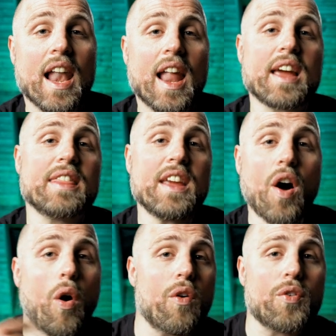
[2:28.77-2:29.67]
like the
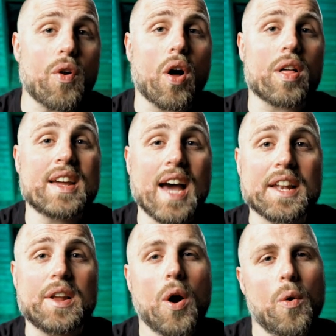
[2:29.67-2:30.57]
overall
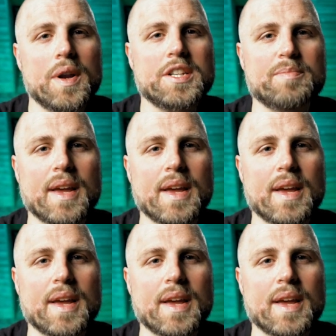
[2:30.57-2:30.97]
cut, which